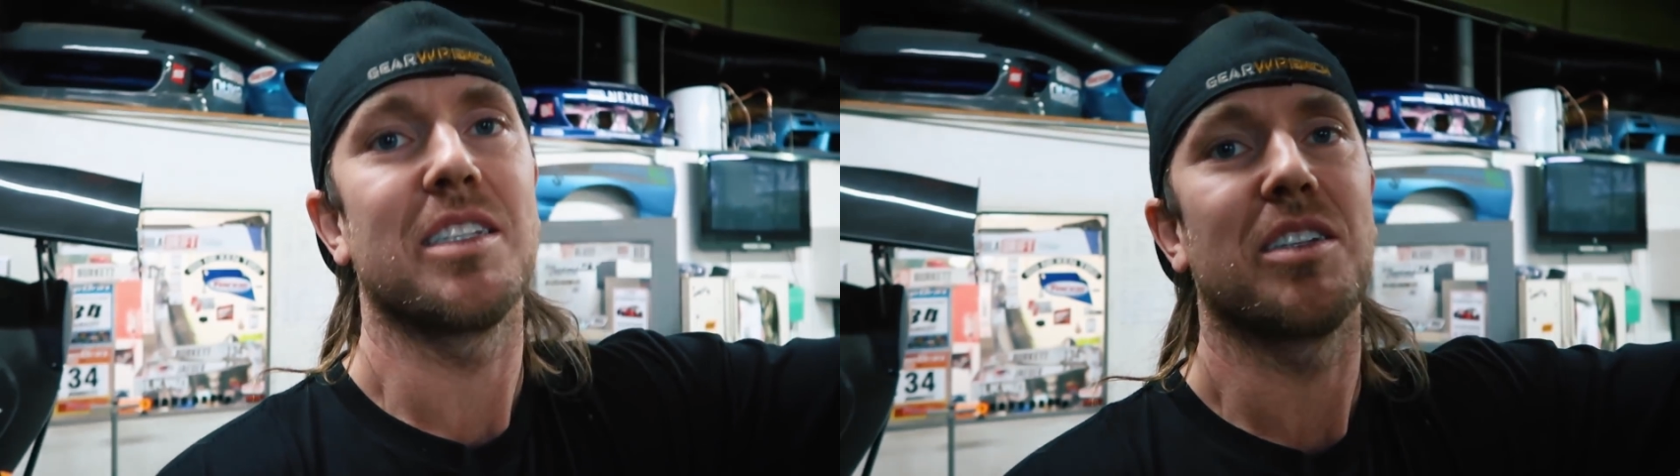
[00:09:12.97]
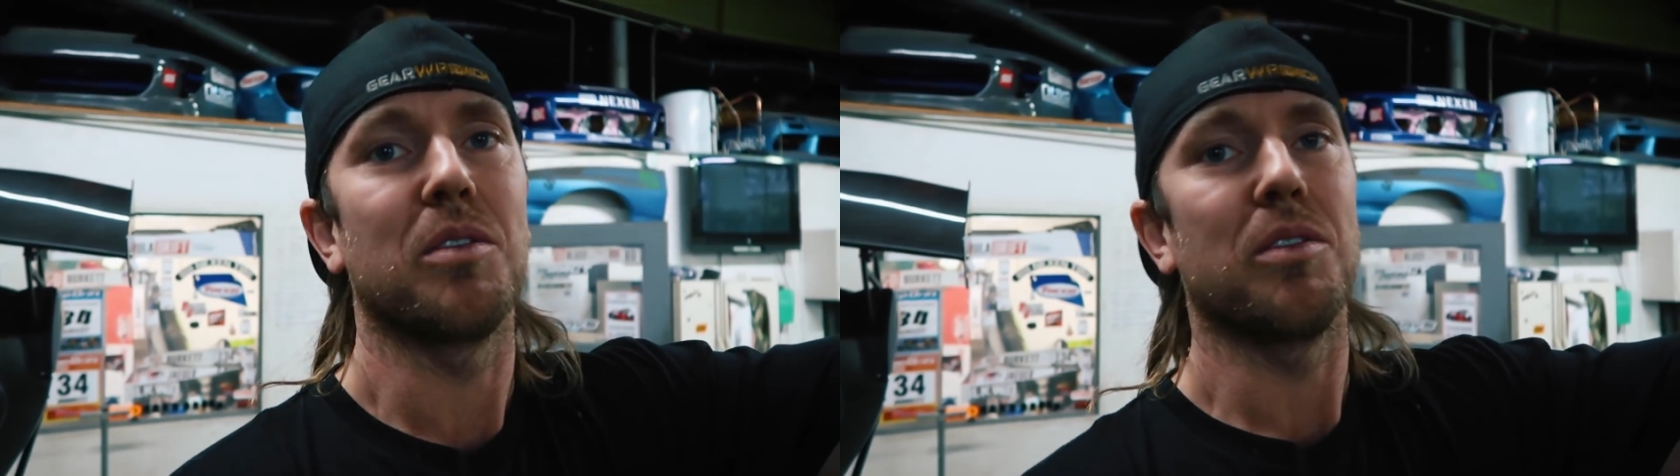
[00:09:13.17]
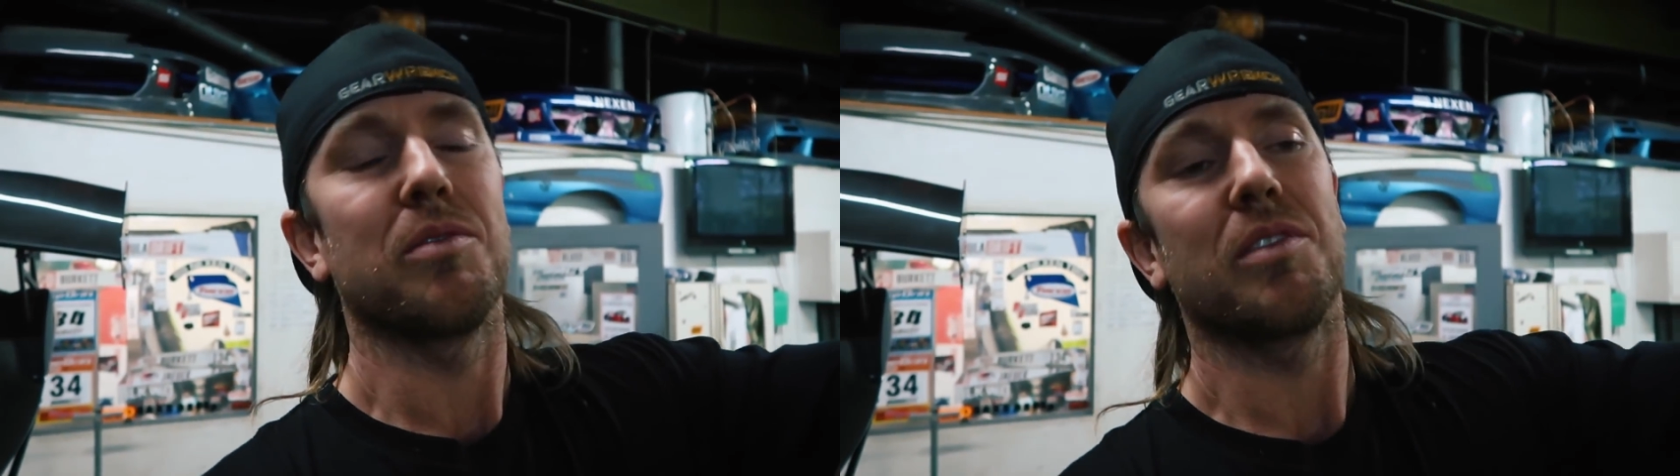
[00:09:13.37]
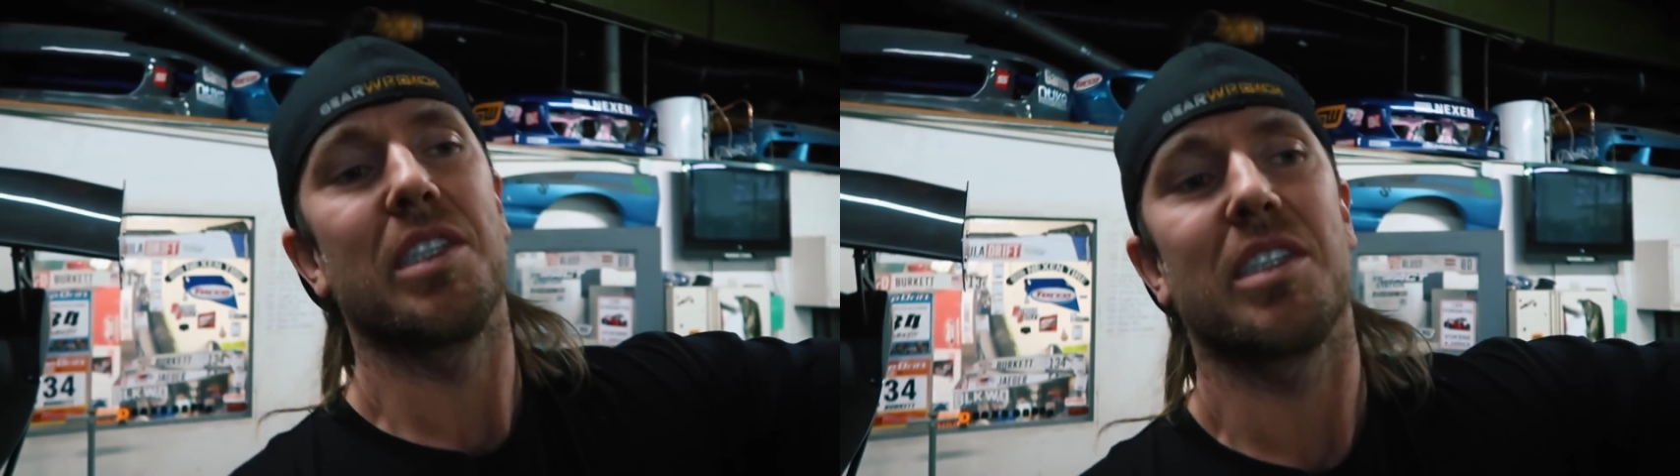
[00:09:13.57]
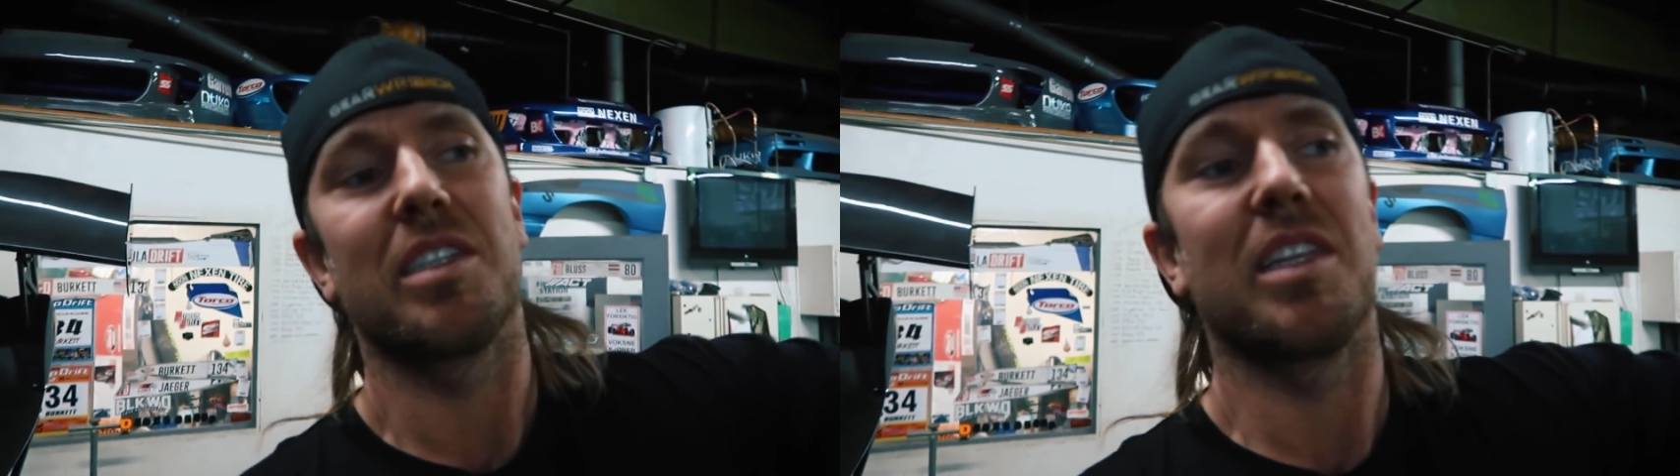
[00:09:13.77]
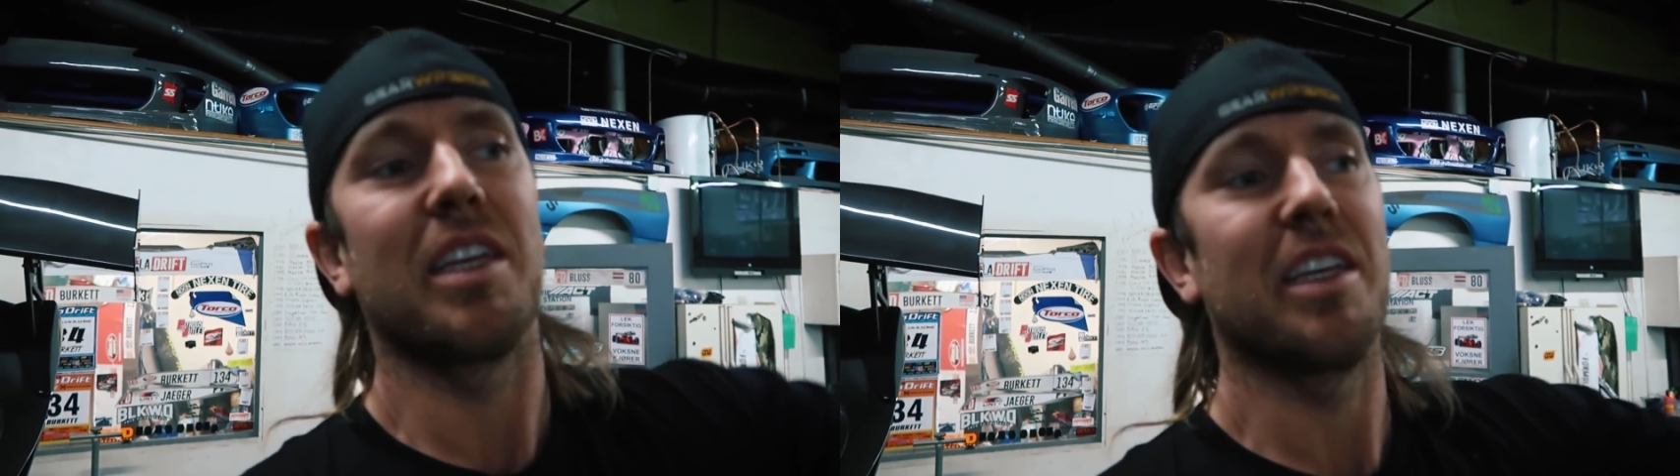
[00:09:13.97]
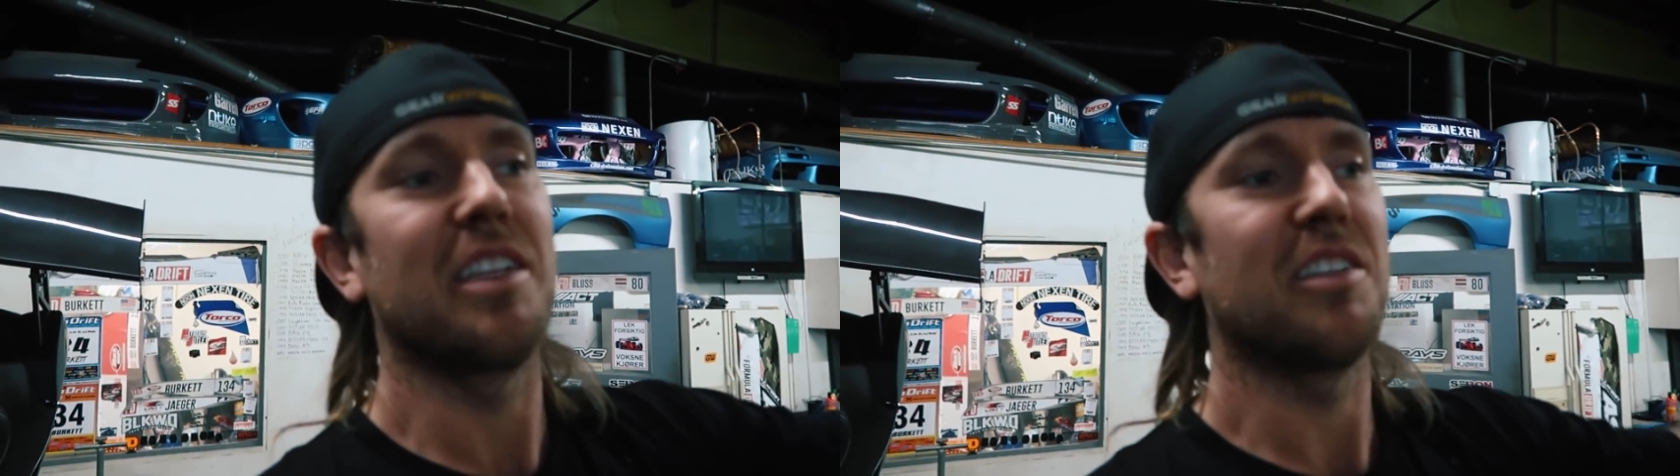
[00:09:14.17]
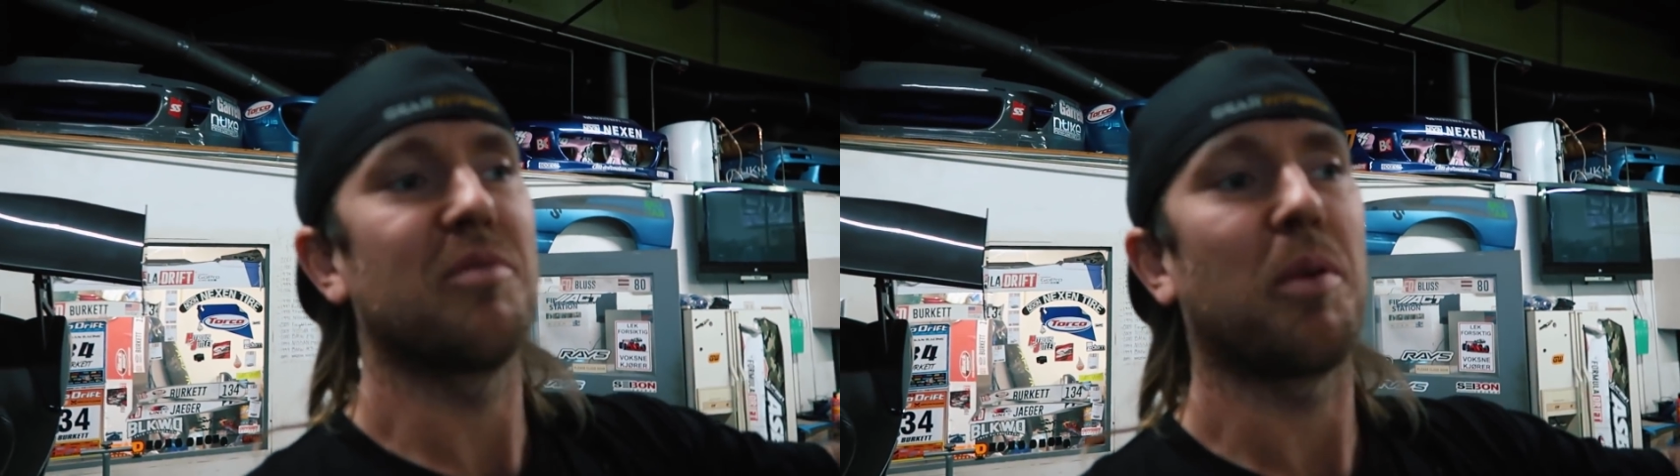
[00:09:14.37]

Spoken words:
So this is the end of